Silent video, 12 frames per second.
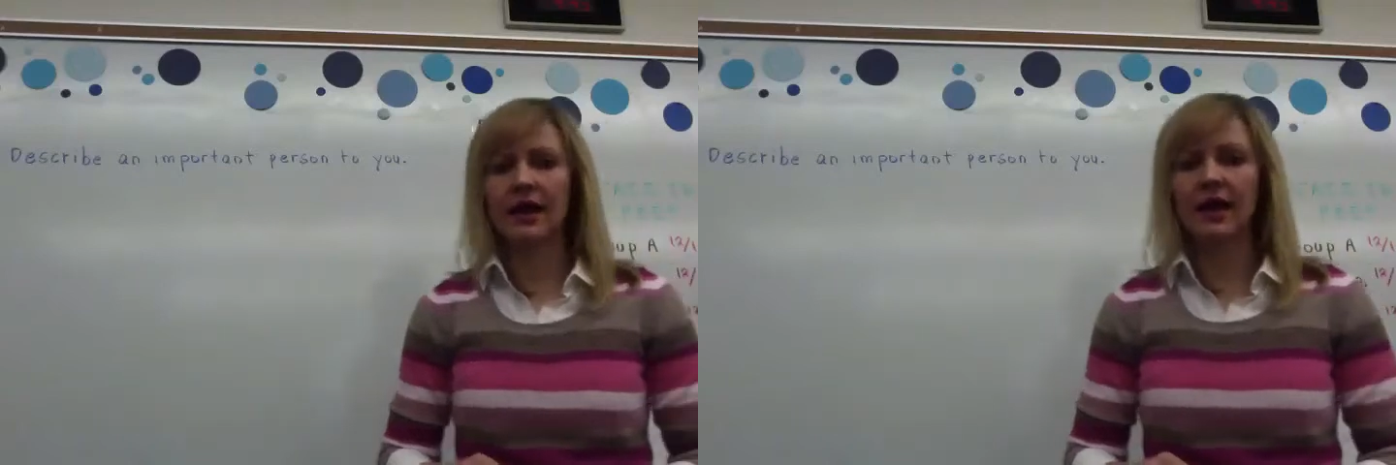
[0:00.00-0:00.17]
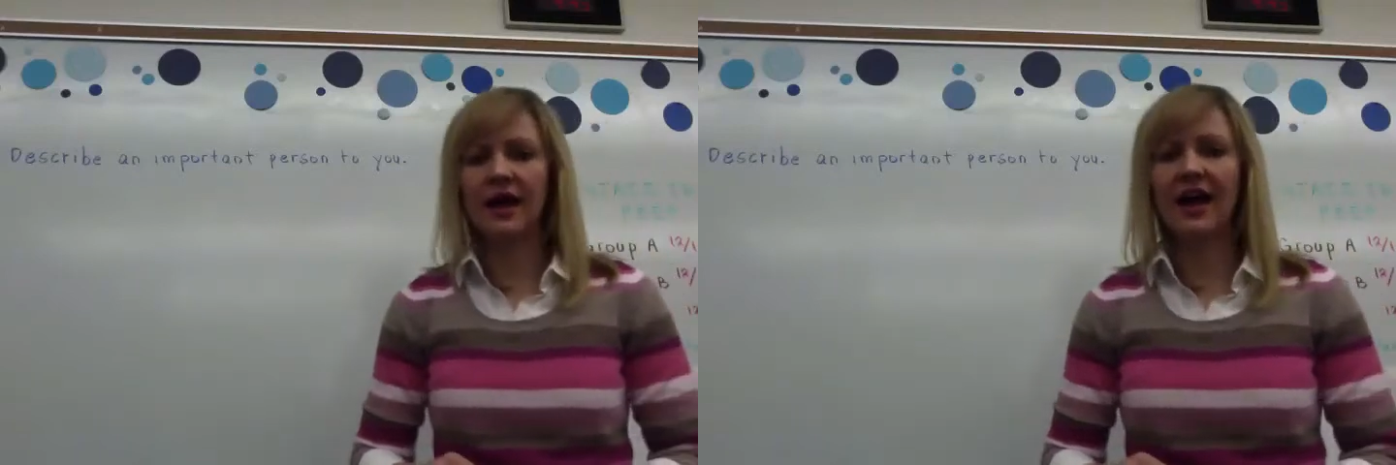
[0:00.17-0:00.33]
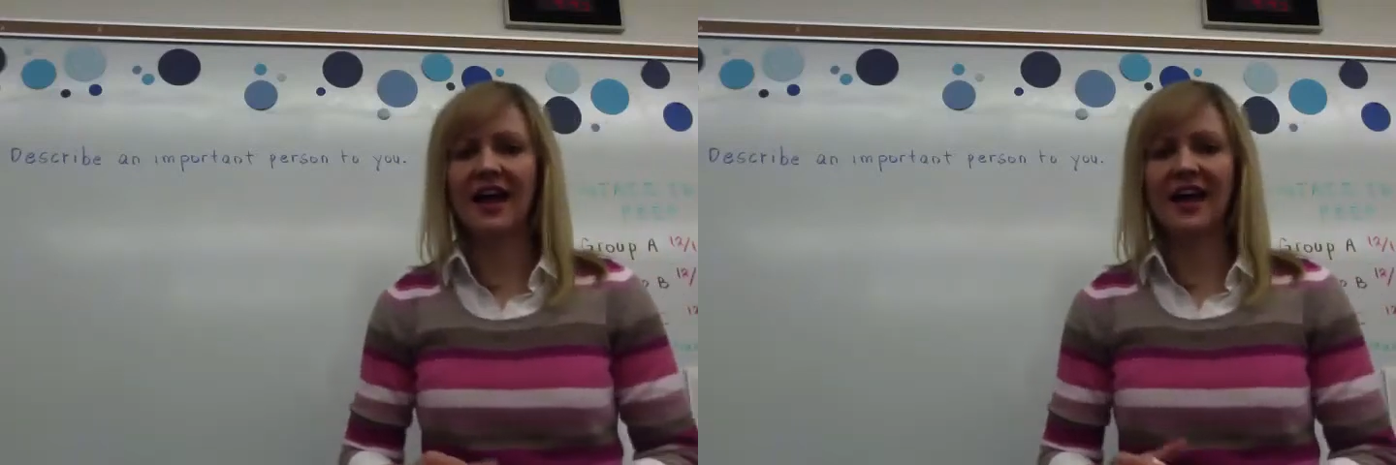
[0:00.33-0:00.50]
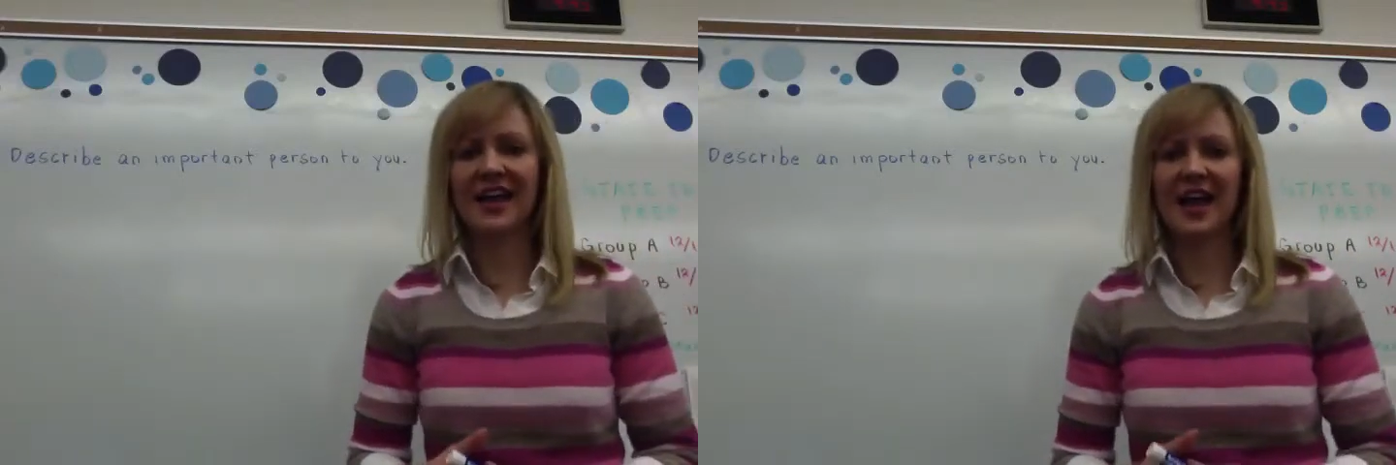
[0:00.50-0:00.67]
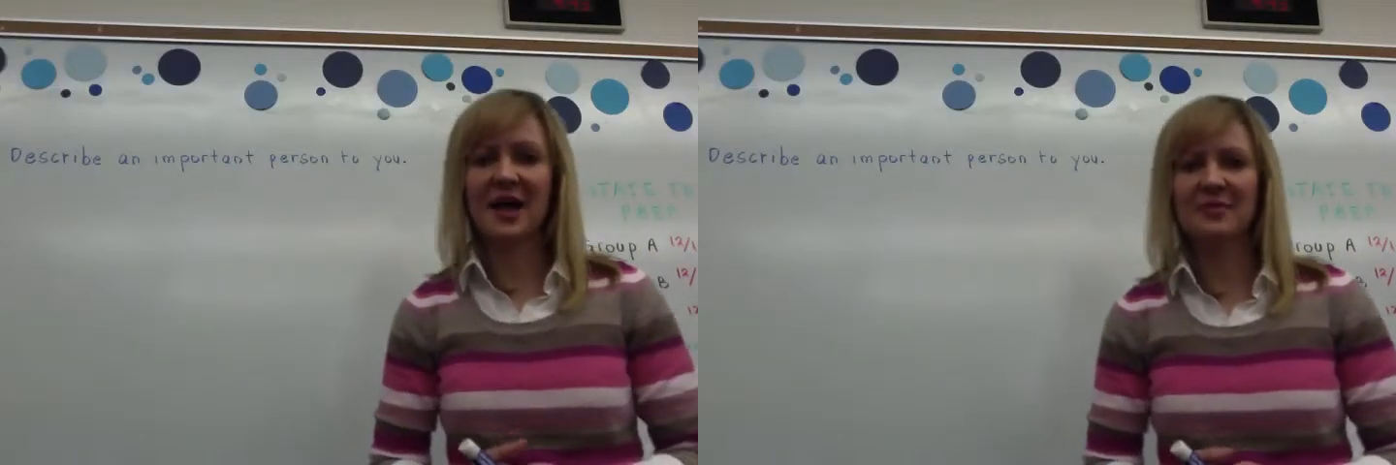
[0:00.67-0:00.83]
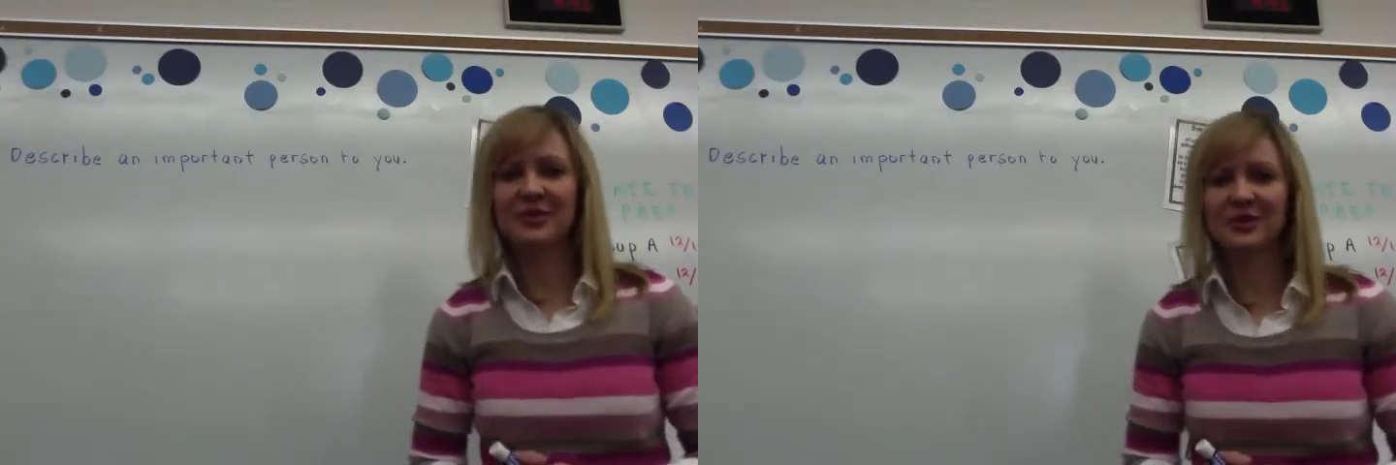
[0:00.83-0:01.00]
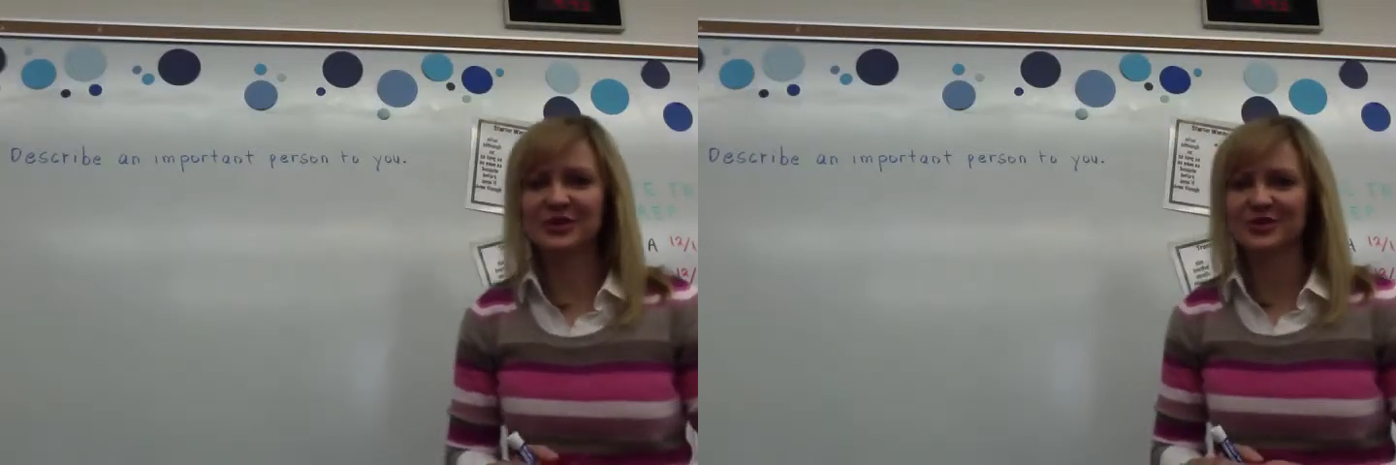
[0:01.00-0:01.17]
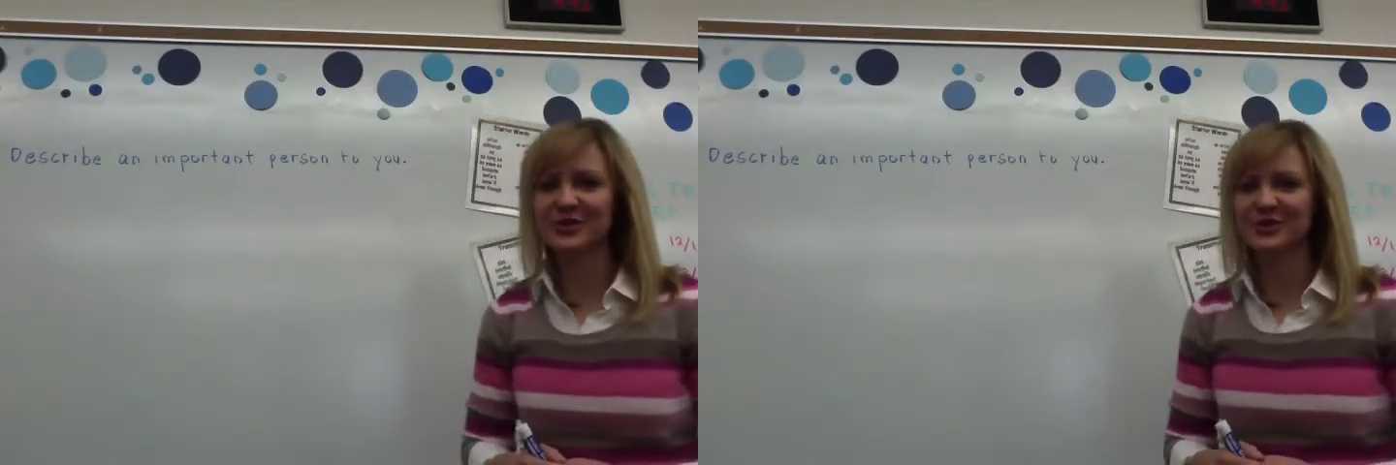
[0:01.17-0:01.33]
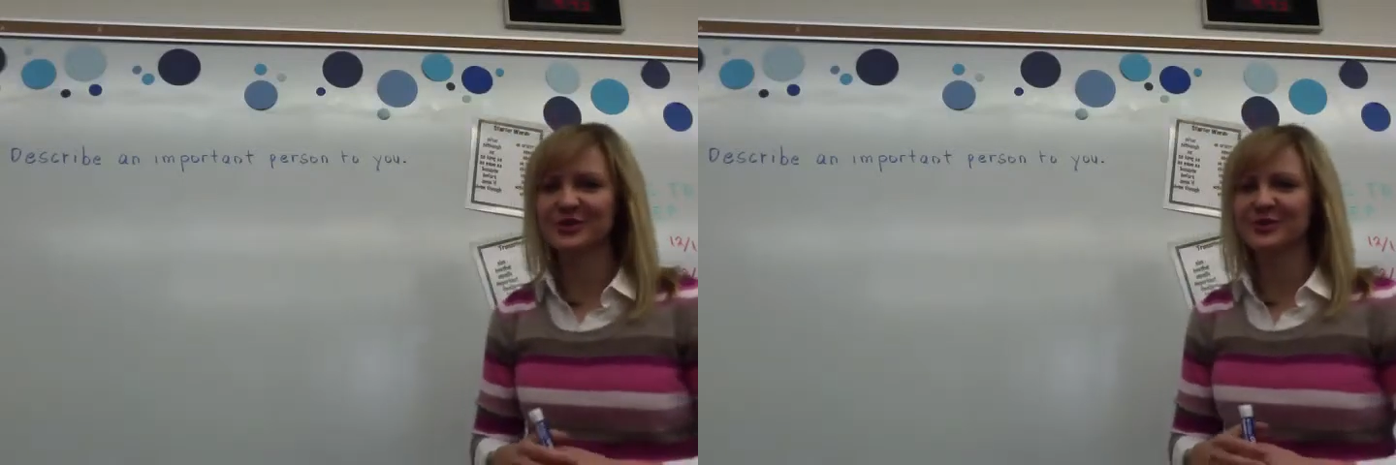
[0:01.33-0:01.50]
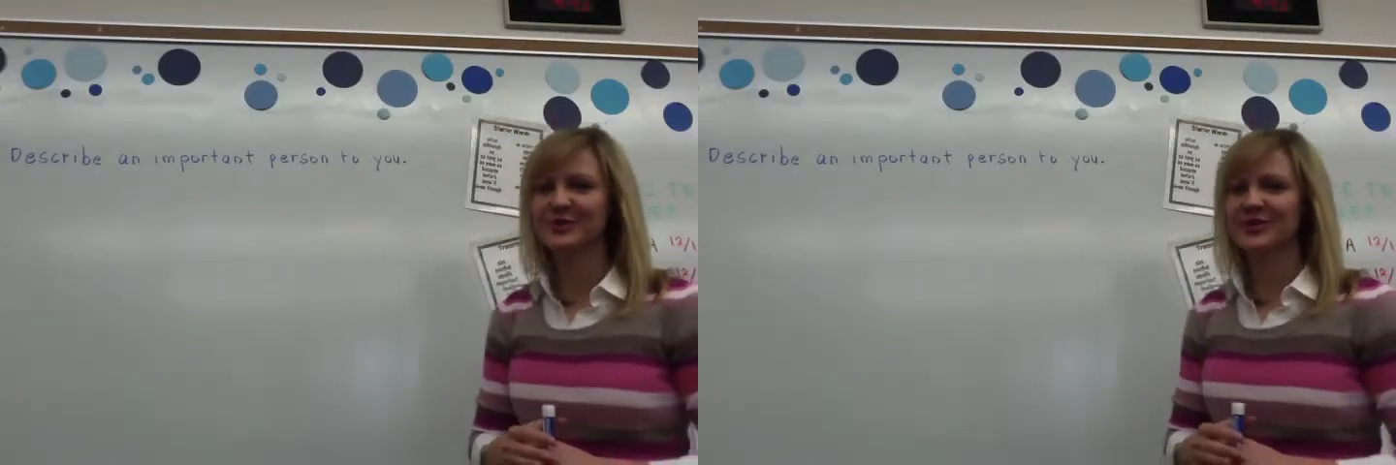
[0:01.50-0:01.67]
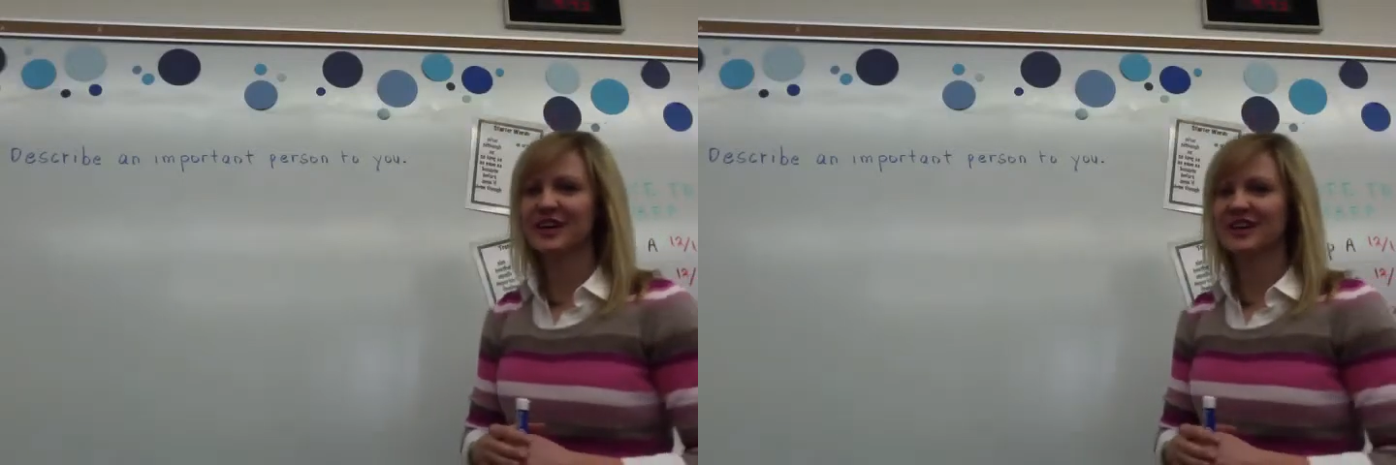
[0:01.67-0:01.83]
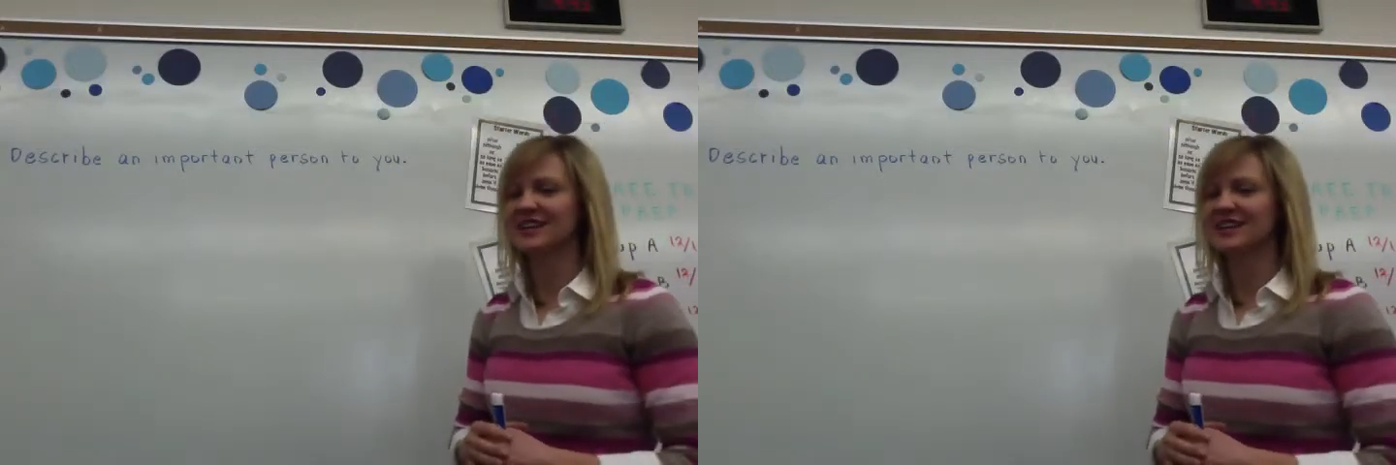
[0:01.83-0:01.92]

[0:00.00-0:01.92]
Hi, I'm going to show you